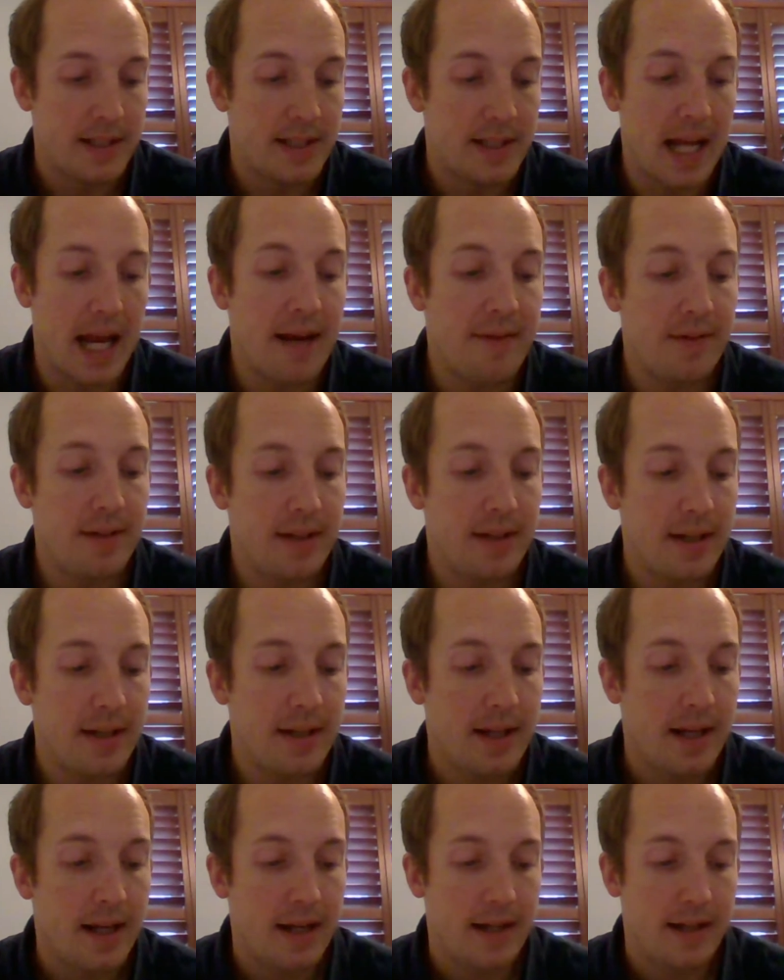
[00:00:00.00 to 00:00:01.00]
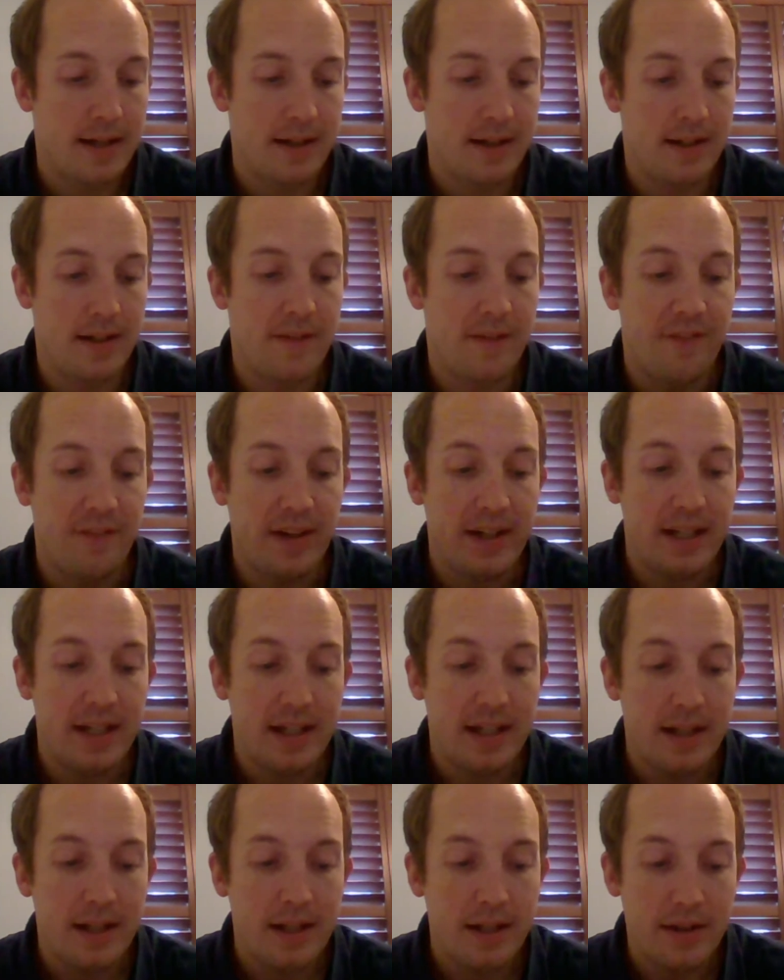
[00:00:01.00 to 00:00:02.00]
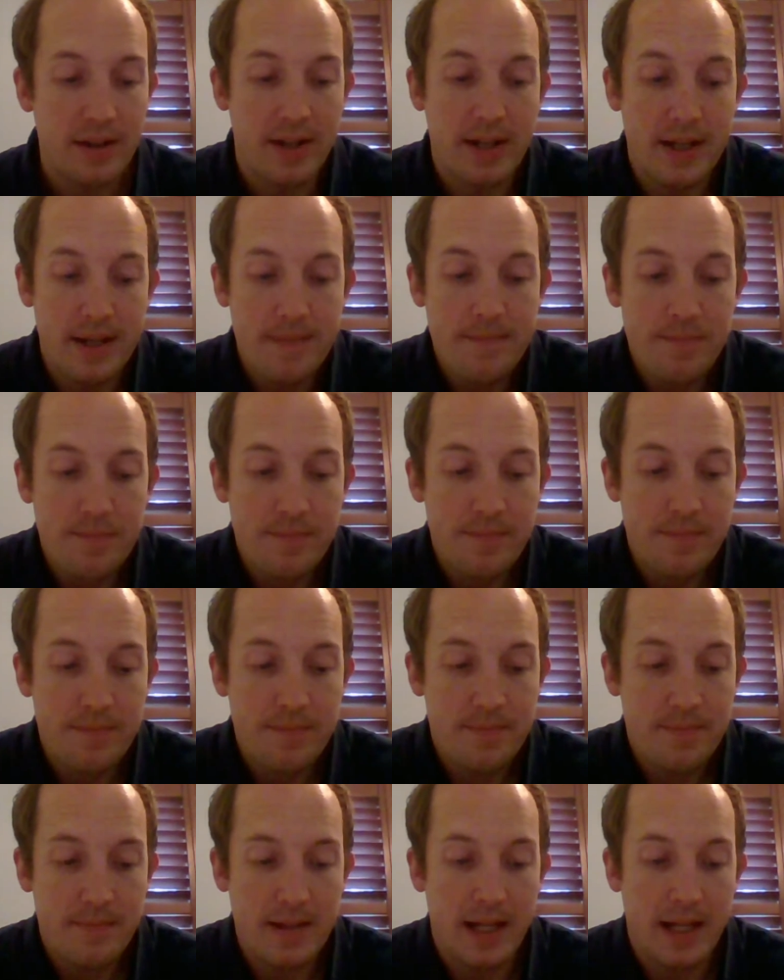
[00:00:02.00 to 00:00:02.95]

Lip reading: David defeated them